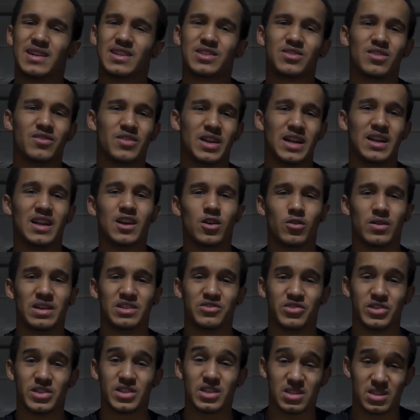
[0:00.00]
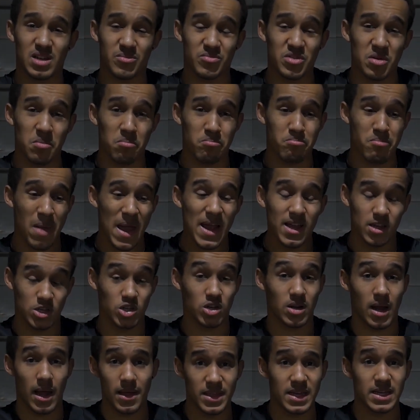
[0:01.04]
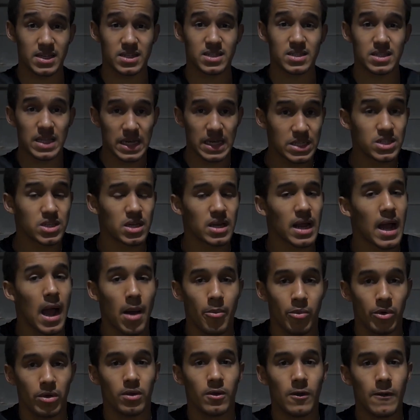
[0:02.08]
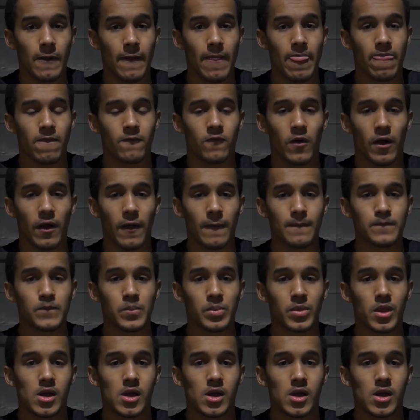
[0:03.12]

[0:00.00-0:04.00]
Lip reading: It's not even a little injury, it's something major like this. is going to happen, right?